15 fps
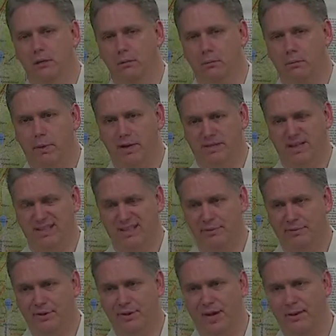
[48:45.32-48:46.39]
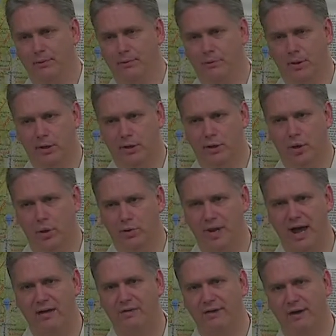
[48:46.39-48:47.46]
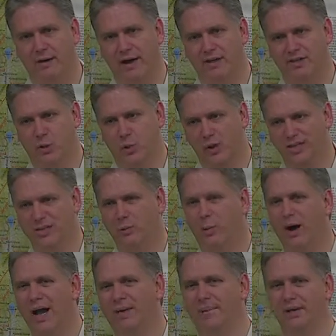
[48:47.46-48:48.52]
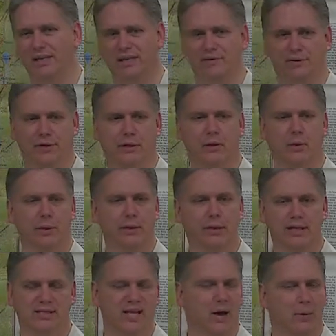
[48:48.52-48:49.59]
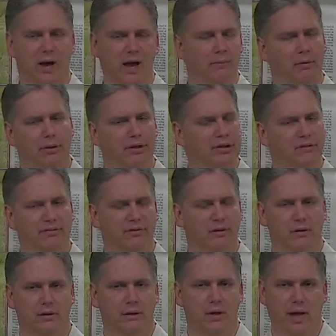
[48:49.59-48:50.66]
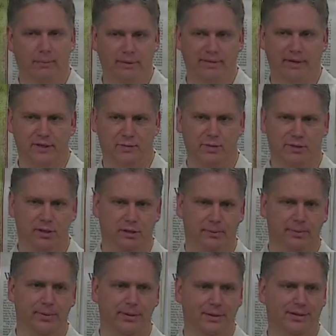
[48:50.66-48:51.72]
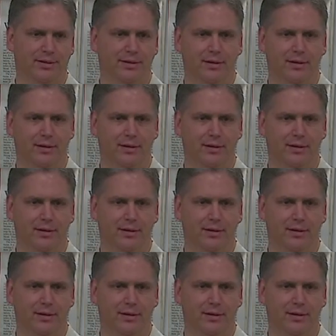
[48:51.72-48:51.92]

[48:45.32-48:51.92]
but it's not something I want to hold out there as the reason why I believe in the Lord. That's not why I believe. I believe because what's in the book.